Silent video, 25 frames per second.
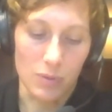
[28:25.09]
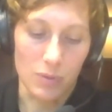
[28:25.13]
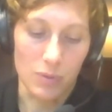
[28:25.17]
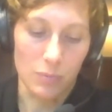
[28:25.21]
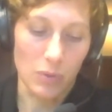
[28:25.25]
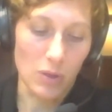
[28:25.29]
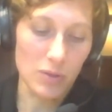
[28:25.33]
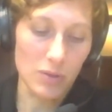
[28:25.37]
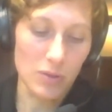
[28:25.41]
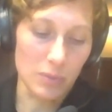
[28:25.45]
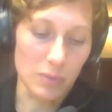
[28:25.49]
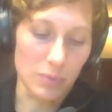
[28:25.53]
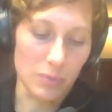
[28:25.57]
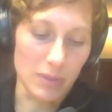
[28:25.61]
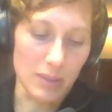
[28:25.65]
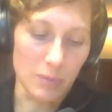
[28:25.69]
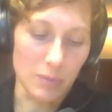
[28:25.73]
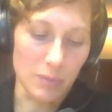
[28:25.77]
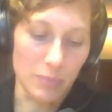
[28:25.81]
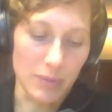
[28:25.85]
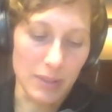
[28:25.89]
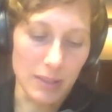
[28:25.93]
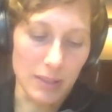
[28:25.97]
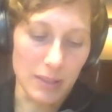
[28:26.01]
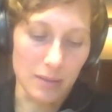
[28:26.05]
possibly
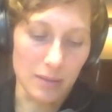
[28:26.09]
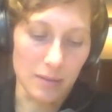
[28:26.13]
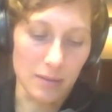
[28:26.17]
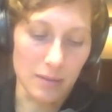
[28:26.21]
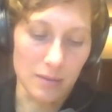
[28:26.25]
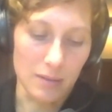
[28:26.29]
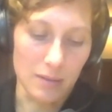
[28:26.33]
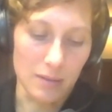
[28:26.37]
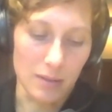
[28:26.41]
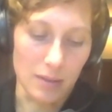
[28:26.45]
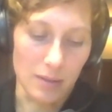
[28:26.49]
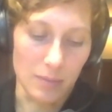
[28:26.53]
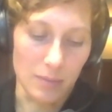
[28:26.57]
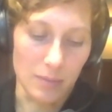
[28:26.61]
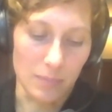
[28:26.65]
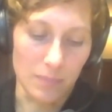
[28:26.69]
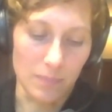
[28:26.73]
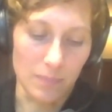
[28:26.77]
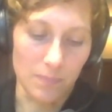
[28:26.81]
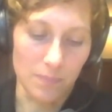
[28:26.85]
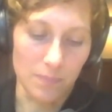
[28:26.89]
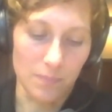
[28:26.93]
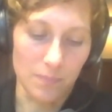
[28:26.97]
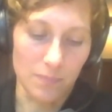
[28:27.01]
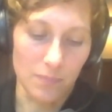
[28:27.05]
being
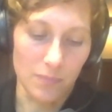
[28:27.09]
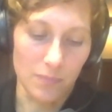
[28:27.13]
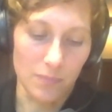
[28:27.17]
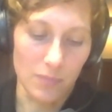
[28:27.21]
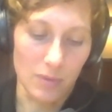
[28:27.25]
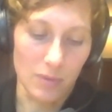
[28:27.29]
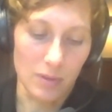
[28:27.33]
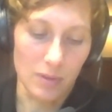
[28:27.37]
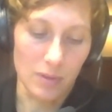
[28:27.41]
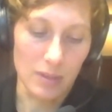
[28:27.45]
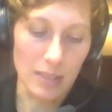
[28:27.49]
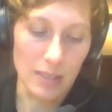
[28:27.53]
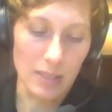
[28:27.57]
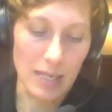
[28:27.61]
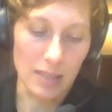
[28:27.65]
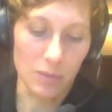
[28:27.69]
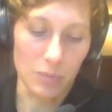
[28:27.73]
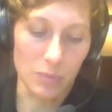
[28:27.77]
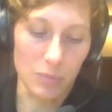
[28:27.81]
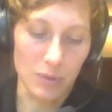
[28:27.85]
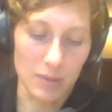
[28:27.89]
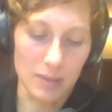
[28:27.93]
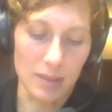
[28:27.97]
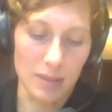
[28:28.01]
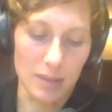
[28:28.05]
the
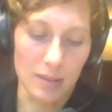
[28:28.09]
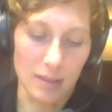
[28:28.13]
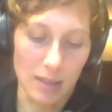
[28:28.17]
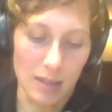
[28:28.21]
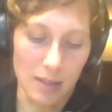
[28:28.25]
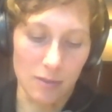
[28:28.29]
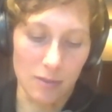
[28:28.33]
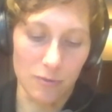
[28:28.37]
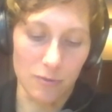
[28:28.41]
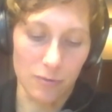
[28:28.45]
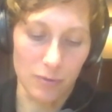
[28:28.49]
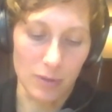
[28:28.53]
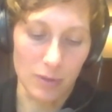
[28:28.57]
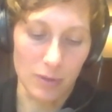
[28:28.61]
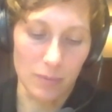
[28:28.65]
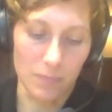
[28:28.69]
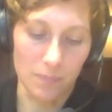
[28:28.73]
animals that have